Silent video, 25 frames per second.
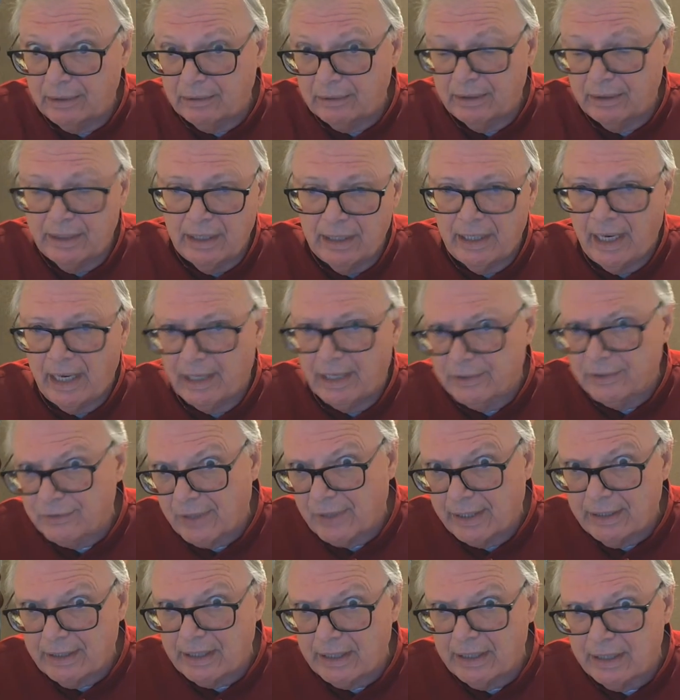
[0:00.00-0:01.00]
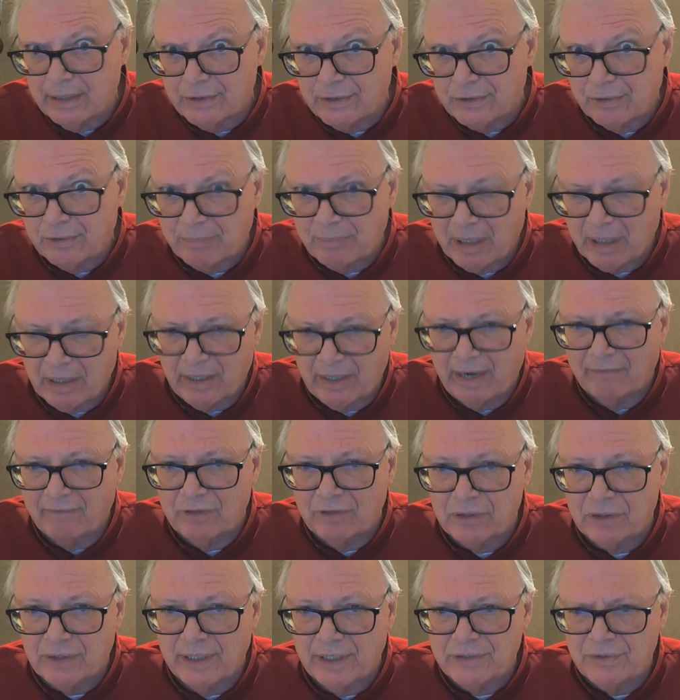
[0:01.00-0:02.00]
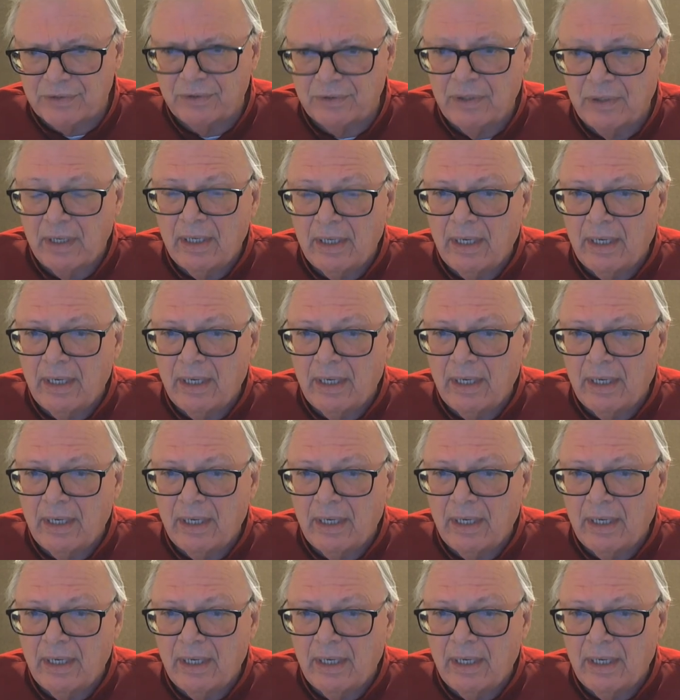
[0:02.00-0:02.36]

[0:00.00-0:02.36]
And he has ideas about advertising.